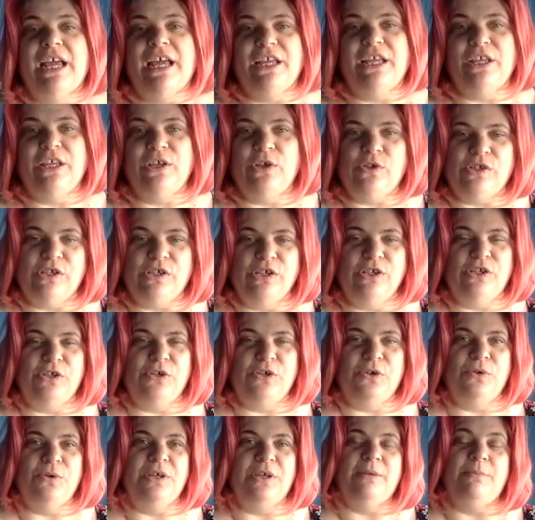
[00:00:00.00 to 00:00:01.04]
I used to
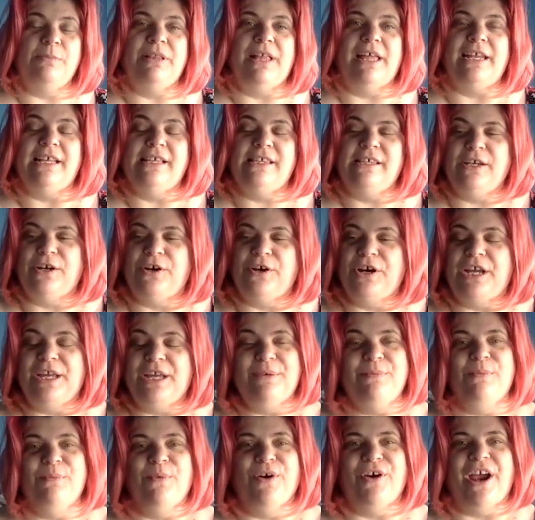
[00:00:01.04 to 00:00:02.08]
do in the
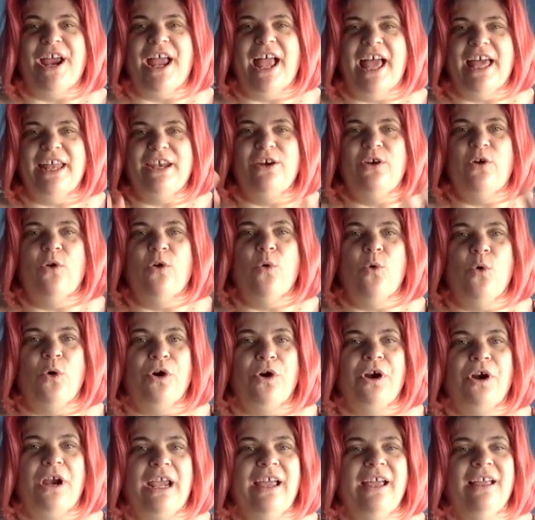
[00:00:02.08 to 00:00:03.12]
planetarium where I had an
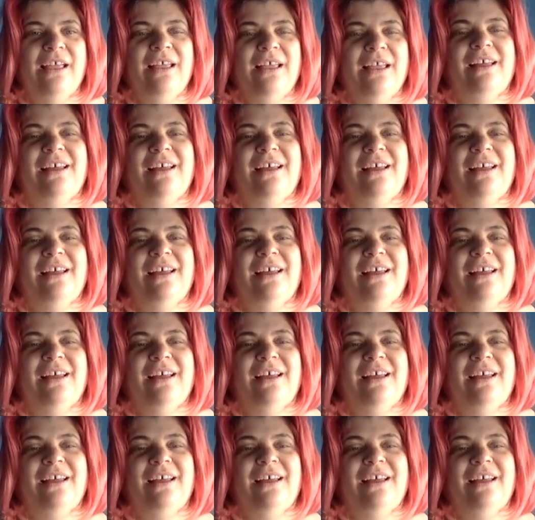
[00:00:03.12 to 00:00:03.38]
orrery,